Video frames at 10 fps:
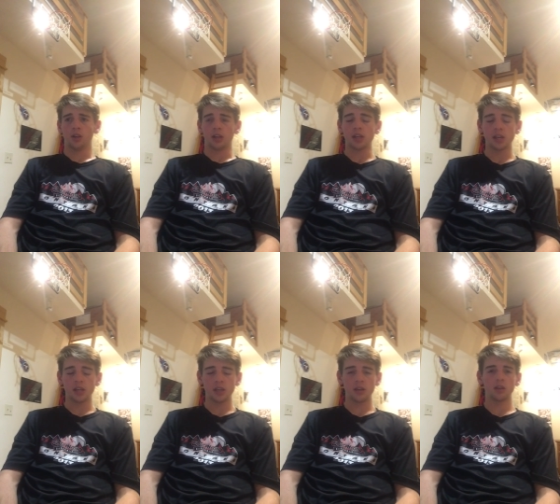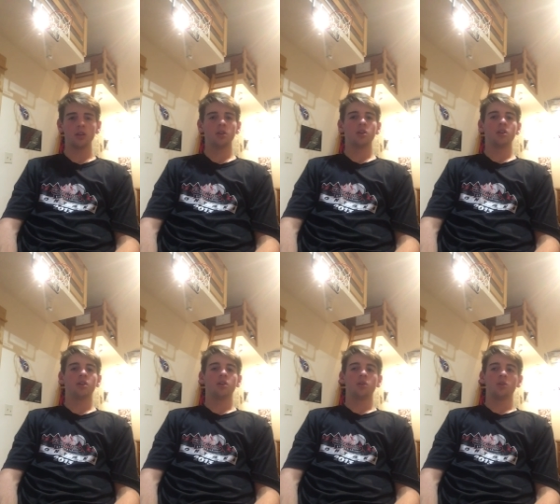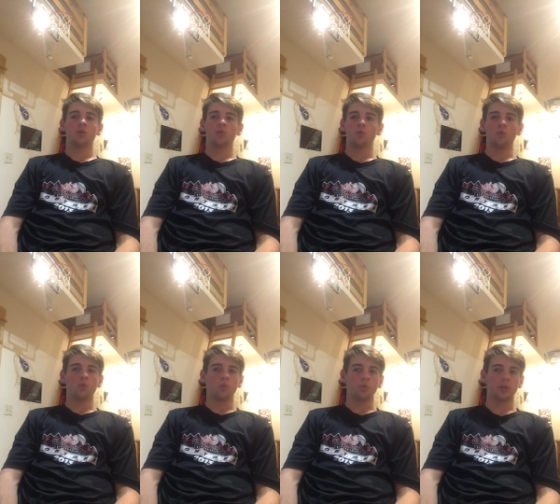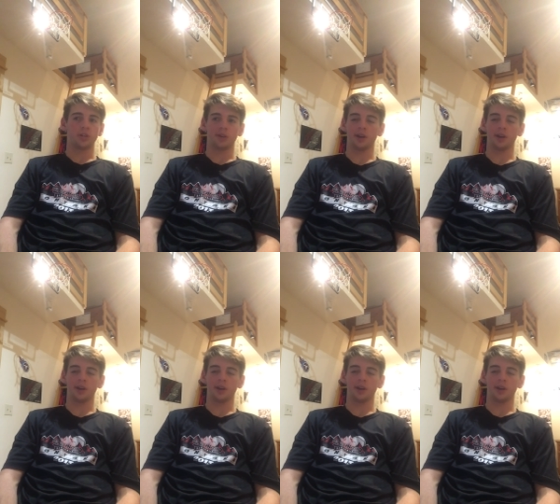he was